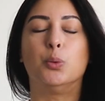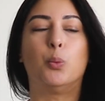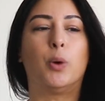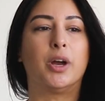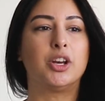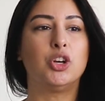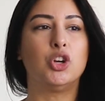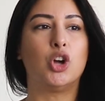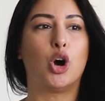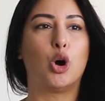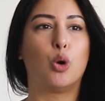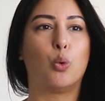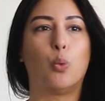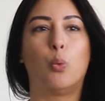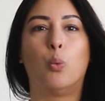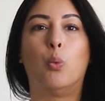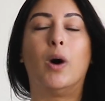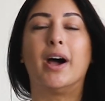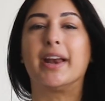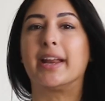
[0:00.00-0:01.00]
you want to know
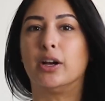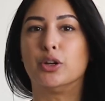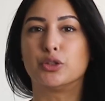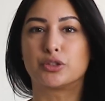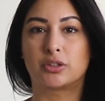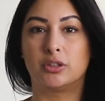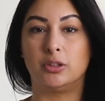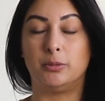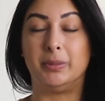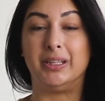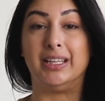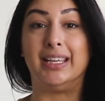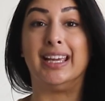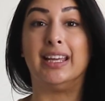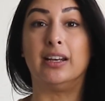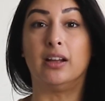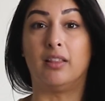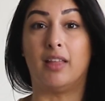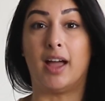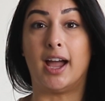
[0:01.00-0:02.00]
what else could be
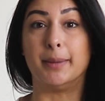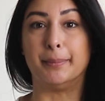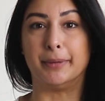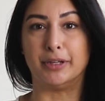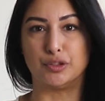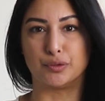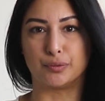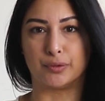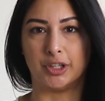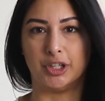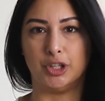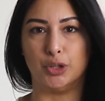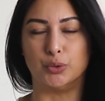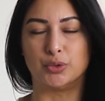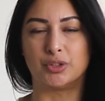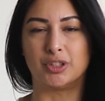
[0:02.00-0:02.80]
in alignment for you.